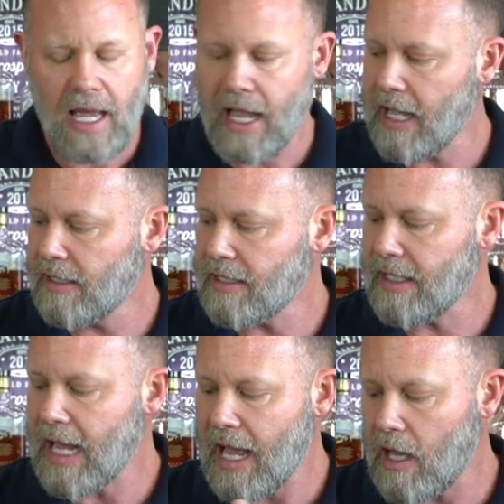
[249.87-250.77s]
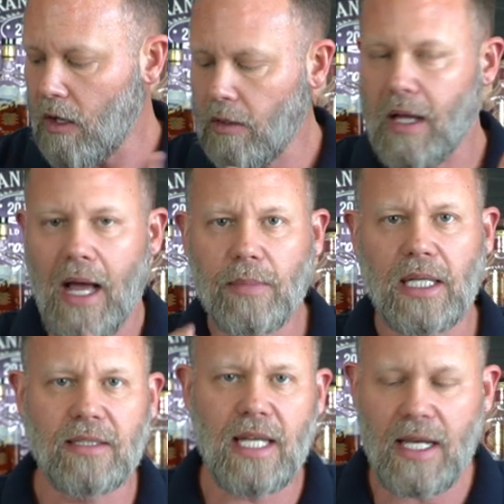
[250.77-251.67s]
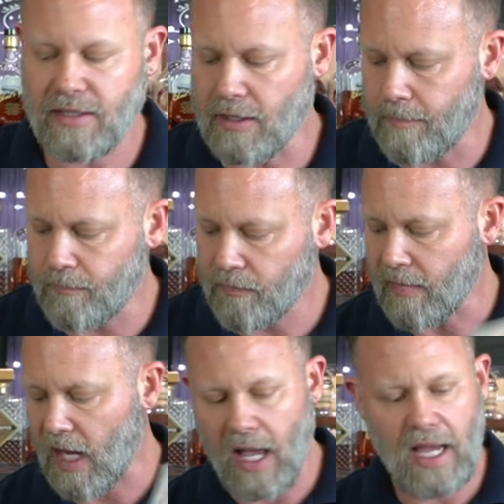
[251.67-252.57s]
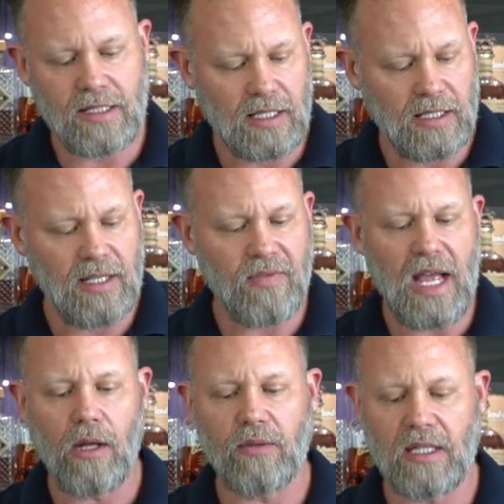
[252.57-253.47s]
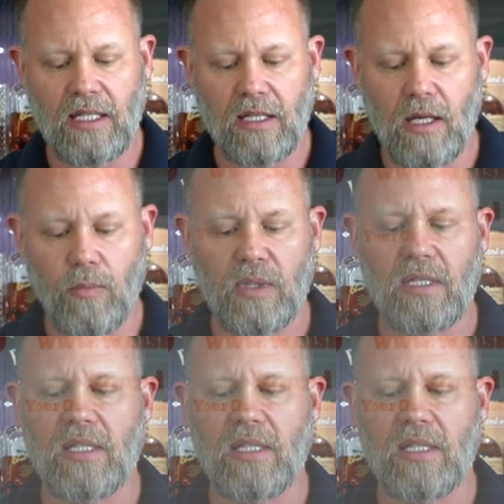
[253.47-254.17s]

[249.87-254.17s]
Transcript: And now I'm going to taste them. I did leave out that they come with